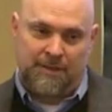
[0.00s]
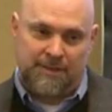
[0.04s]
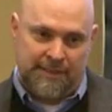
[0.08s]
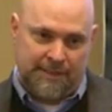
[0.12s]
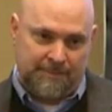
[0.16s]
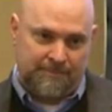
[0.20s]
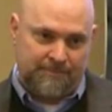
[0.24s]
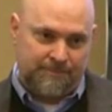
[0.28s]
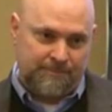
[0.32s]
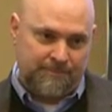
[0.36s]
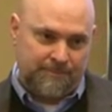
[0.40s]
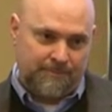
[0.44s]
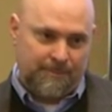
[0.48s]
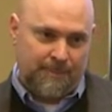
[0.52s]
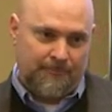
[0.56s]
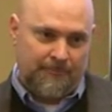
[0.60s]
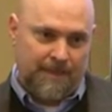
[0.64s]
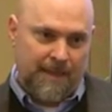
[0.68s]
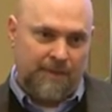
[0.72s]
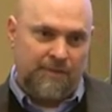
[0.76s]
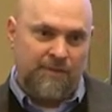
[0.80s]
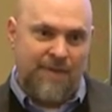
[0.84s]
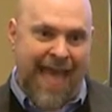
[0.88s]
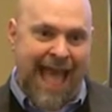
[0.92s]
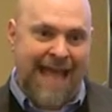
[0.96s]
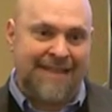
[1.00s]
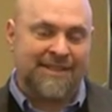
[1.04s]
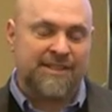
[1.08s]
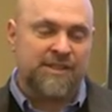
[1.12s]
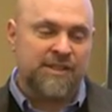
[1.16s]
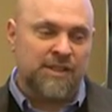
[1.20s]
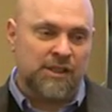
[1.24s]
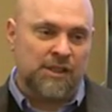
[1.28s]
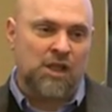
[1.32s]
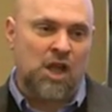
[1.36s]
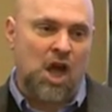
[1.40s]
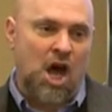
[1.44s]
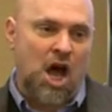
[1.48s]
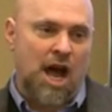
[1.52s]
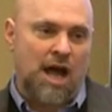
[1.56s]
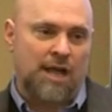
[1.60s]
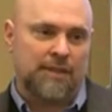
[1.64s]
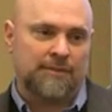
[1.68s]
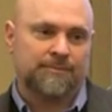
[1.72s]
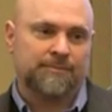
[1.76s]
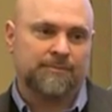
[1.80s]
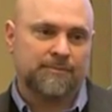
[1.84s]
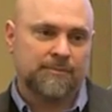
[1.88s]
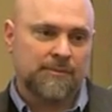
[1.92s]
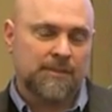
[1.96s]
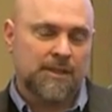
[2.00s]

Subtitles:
team. That's the law.